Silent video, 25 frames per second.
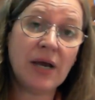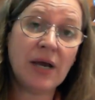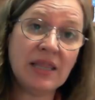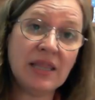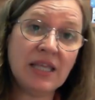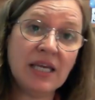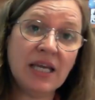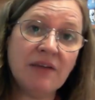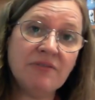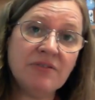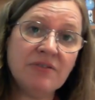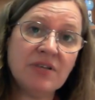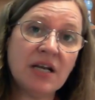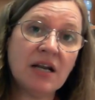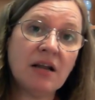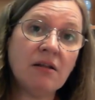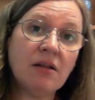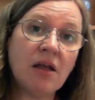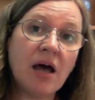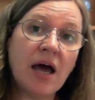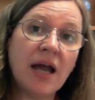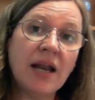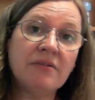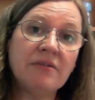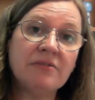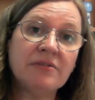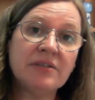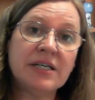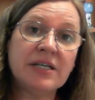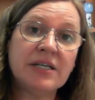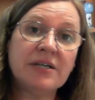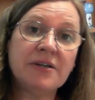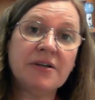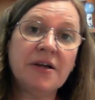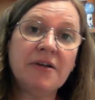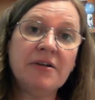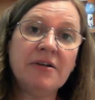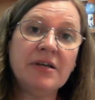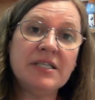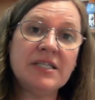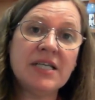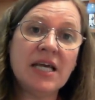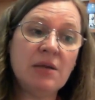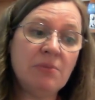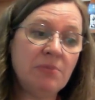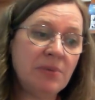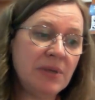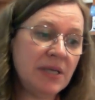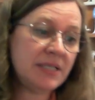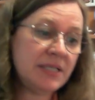think I've done a lot of literary
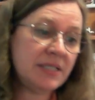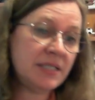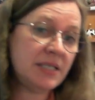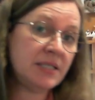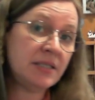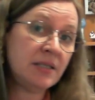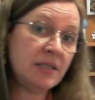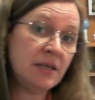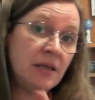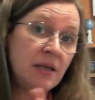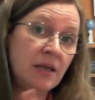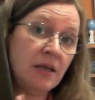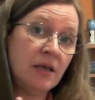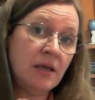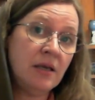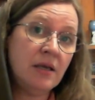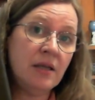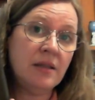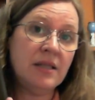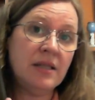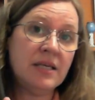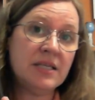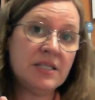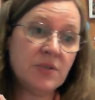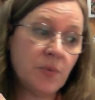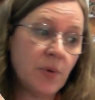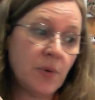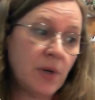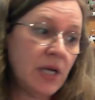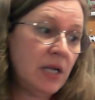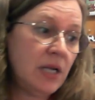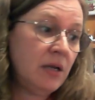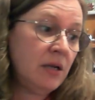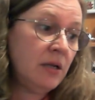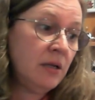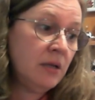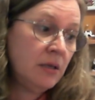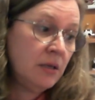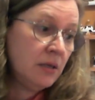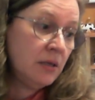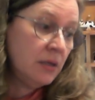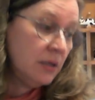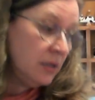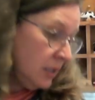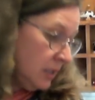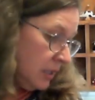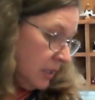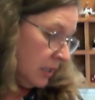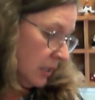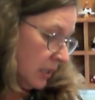type pieces. This one,
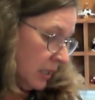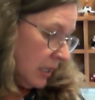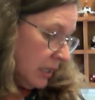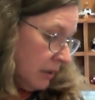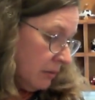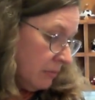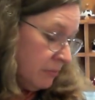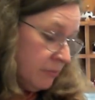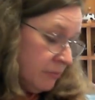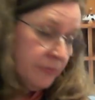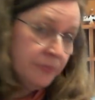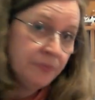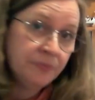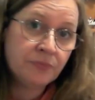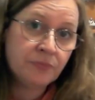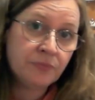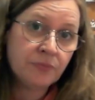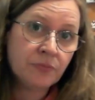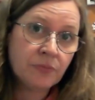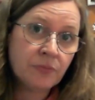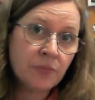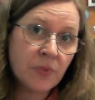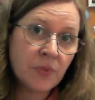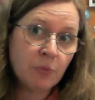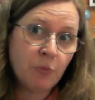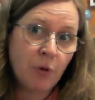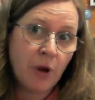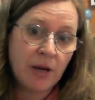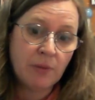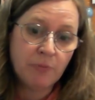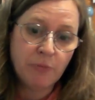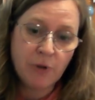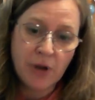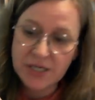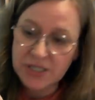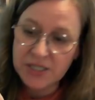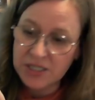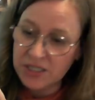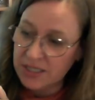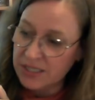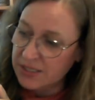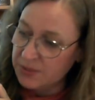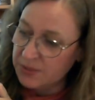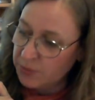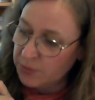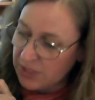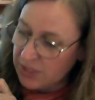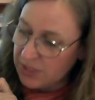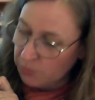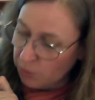Pride and
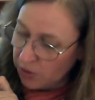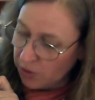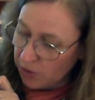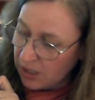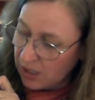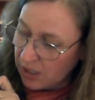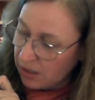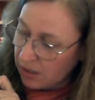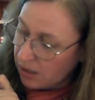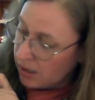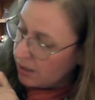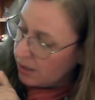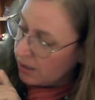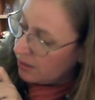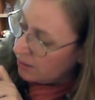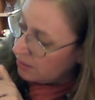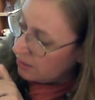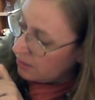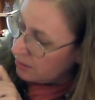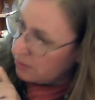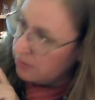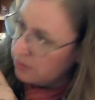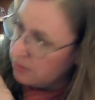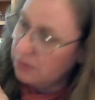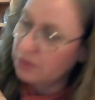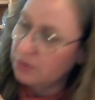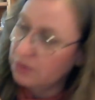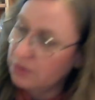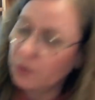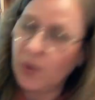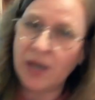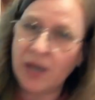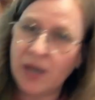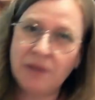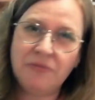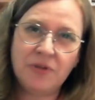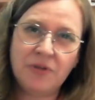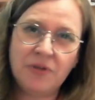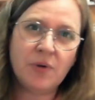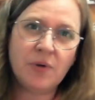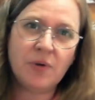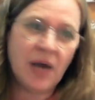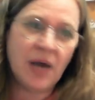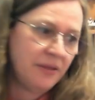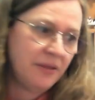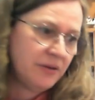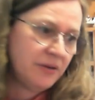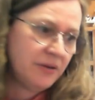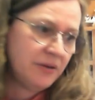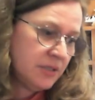Prejudice, which I'm working on, quite a few
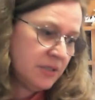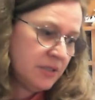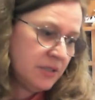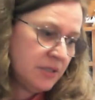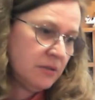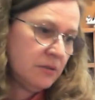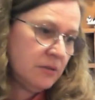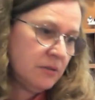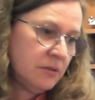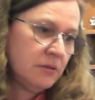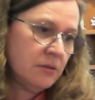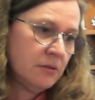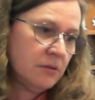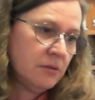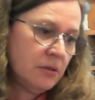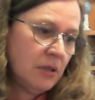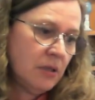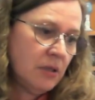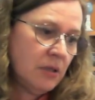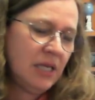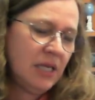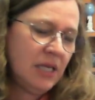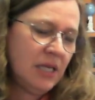others. I